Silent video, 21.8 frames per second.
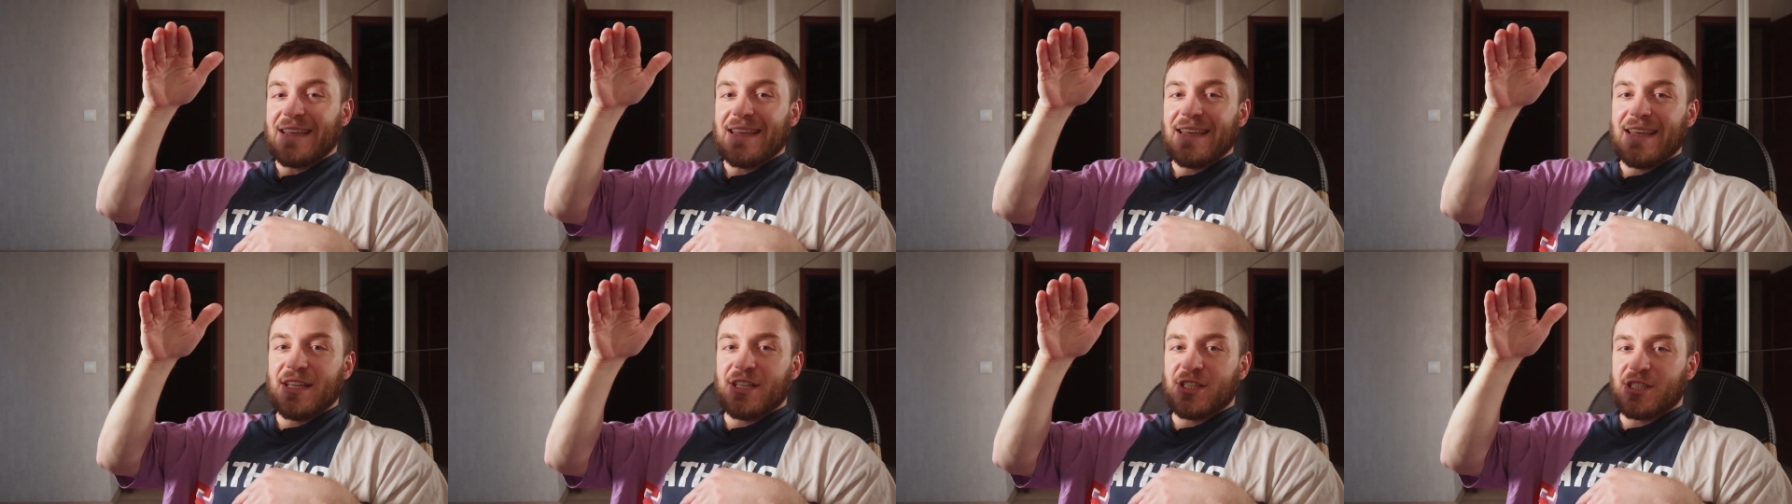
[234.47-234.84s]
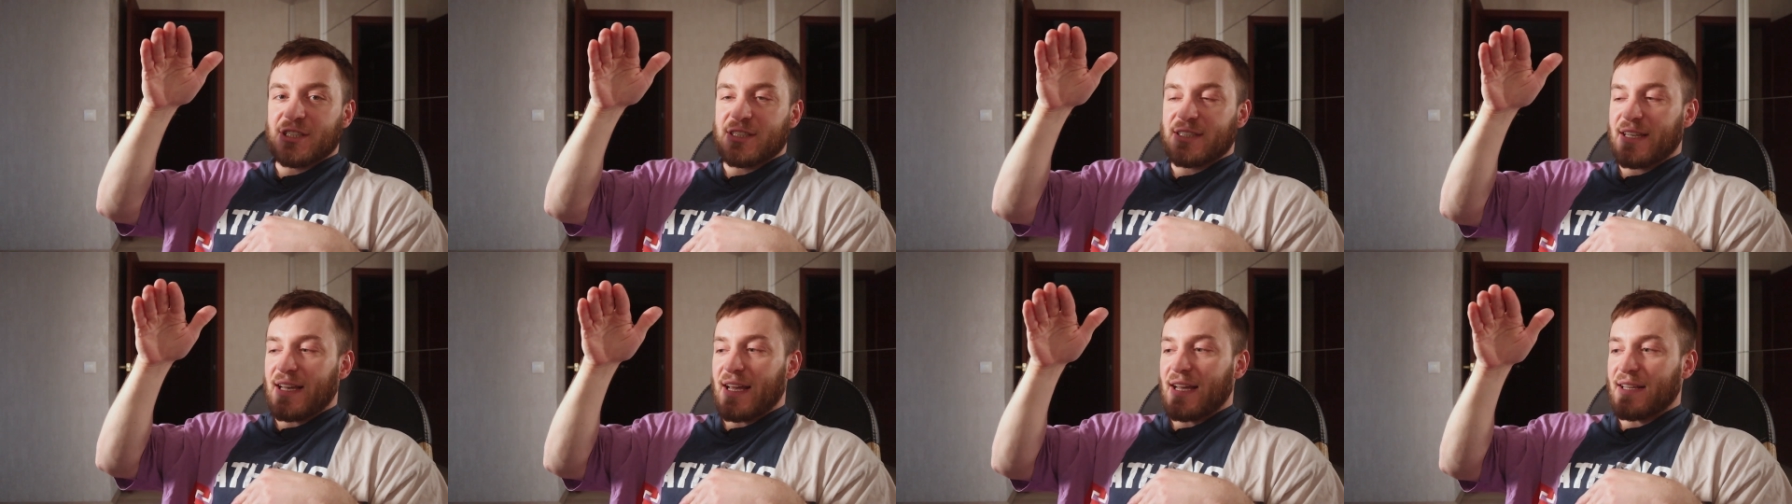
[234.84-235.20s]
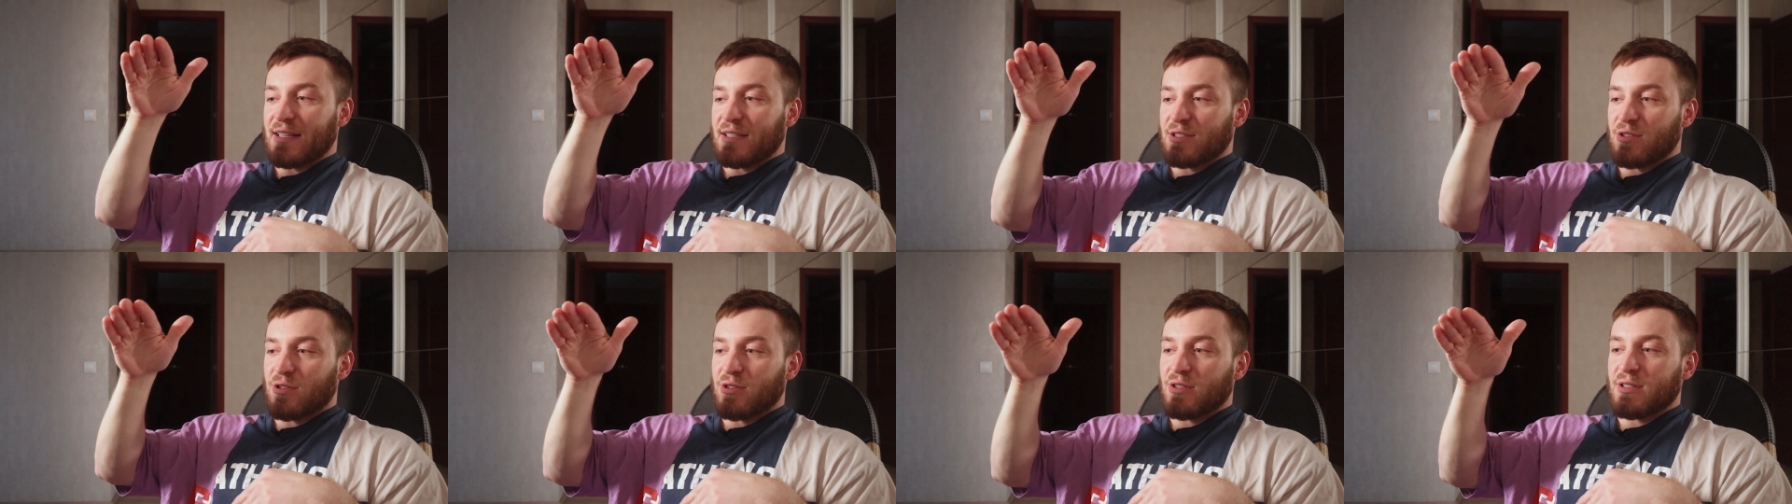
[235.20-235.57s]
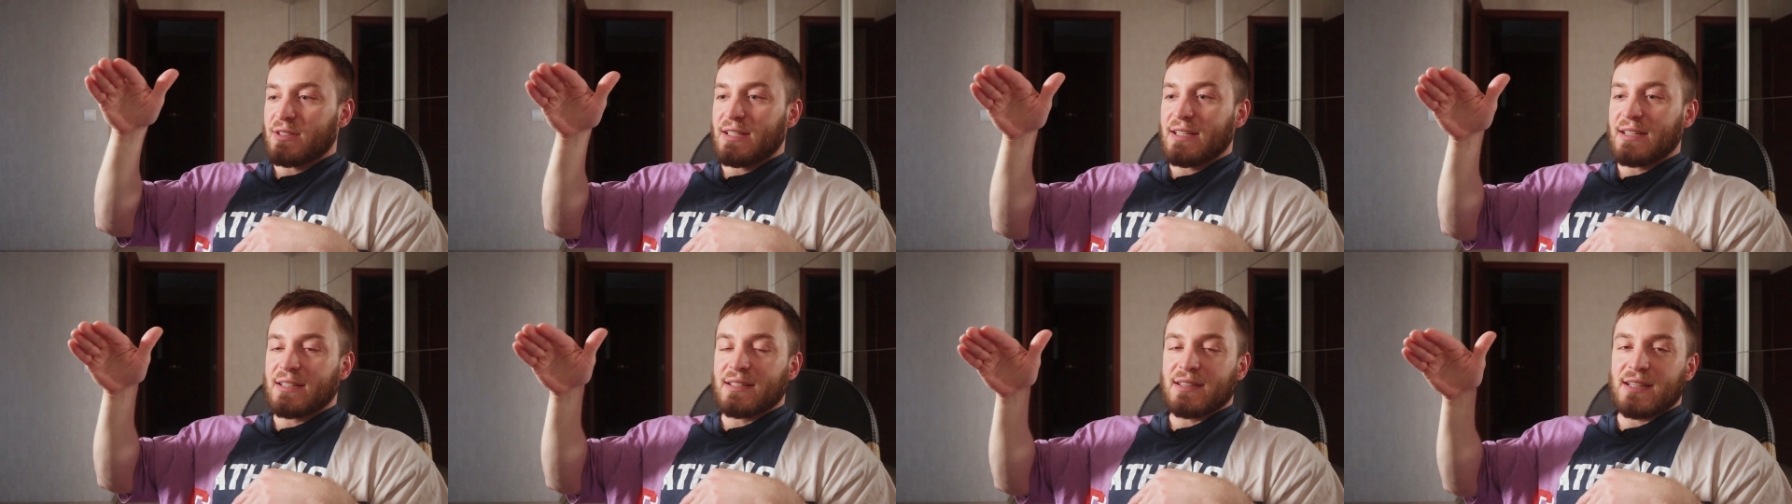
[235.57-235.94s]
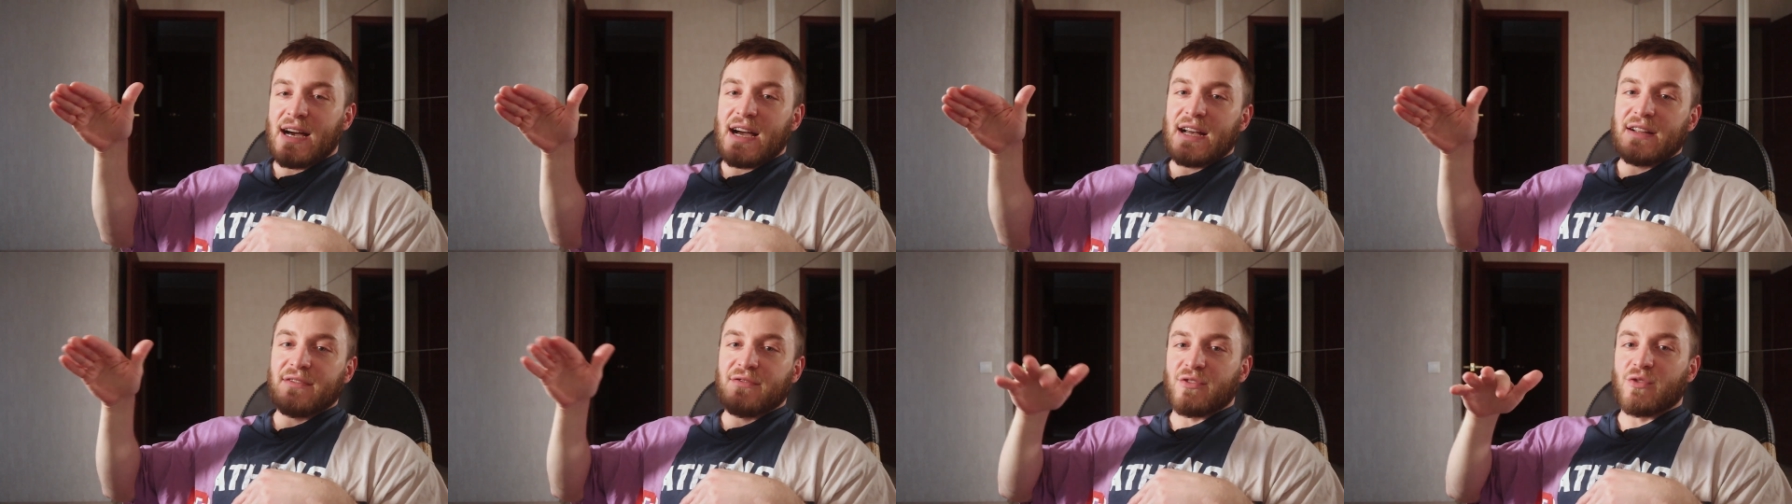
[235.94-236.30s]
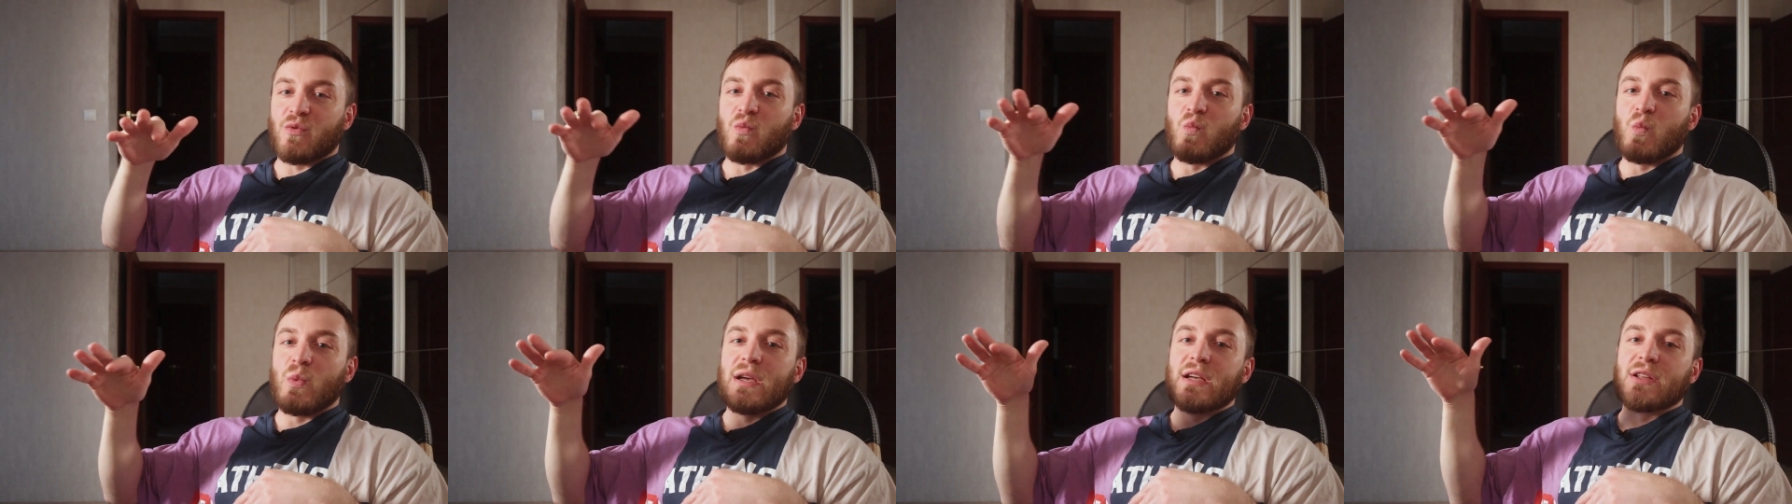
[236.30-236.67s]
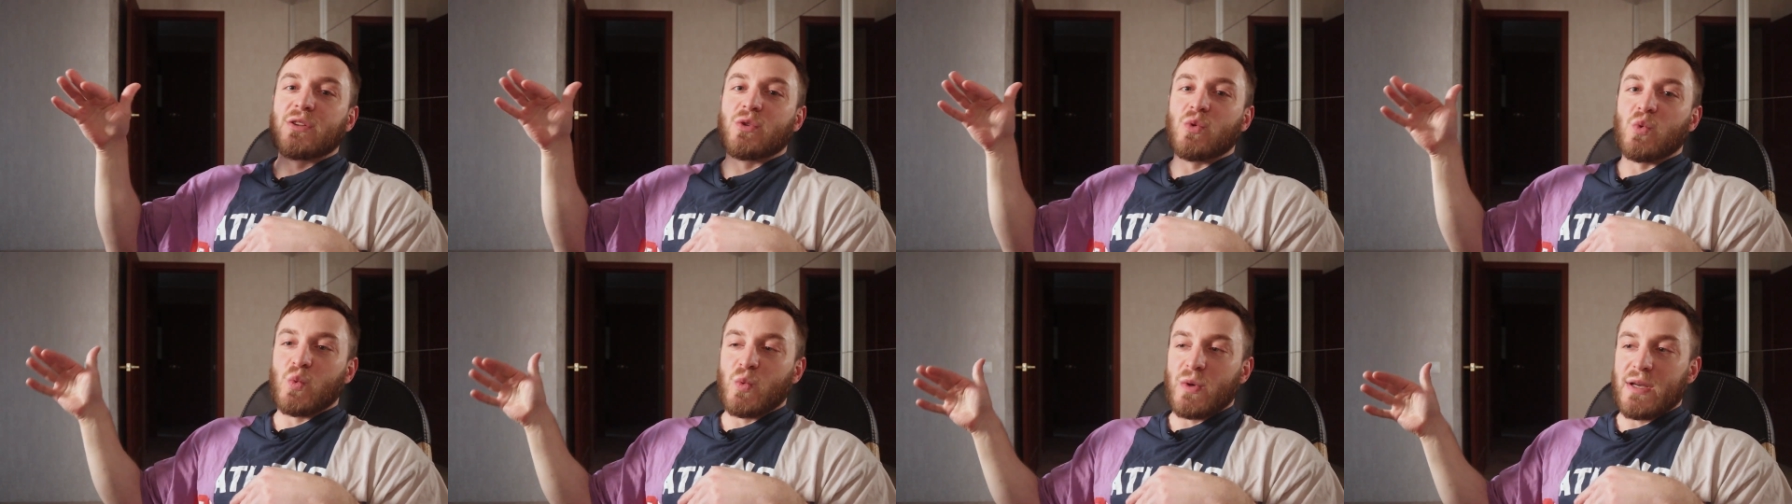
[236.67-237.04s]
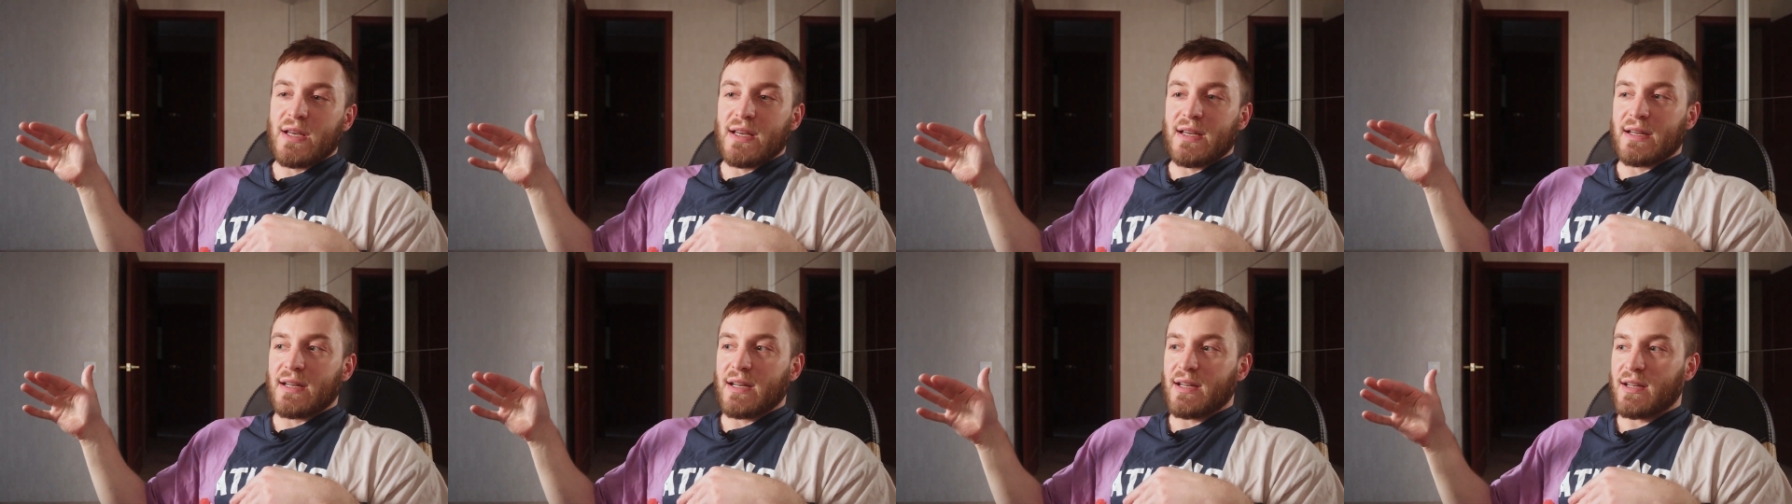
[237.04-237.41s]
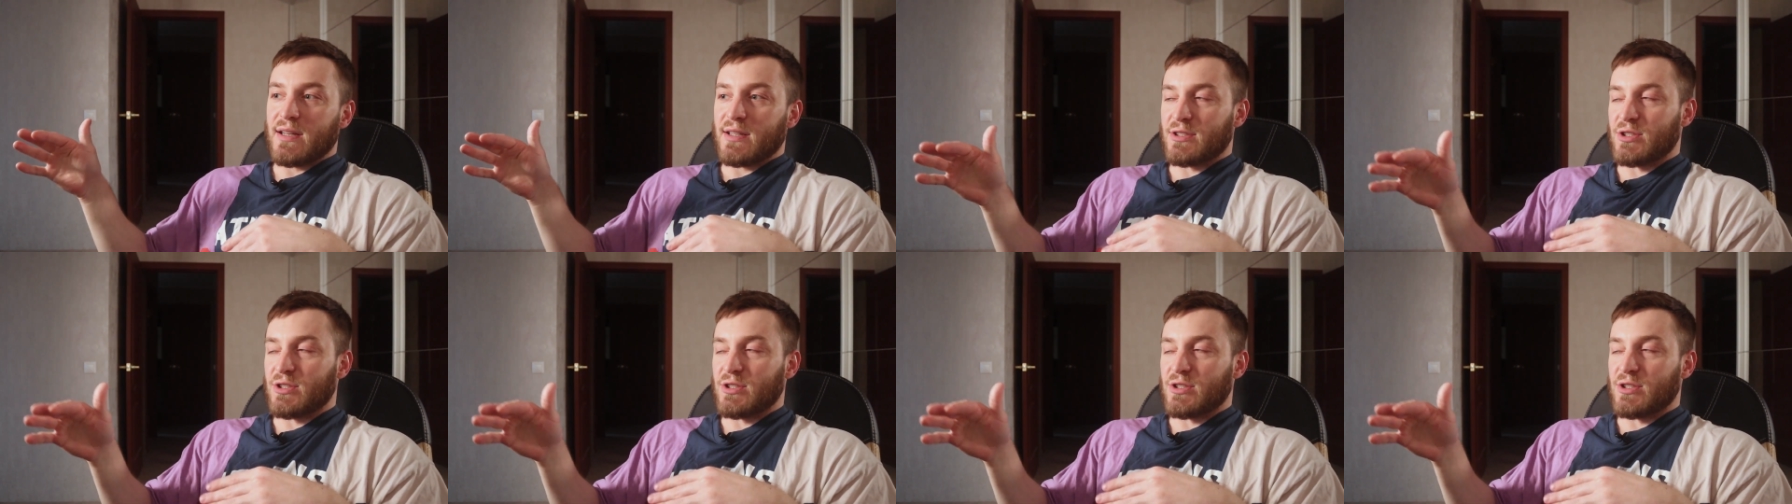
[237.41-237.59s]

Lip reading: each set is going to decline from week to week.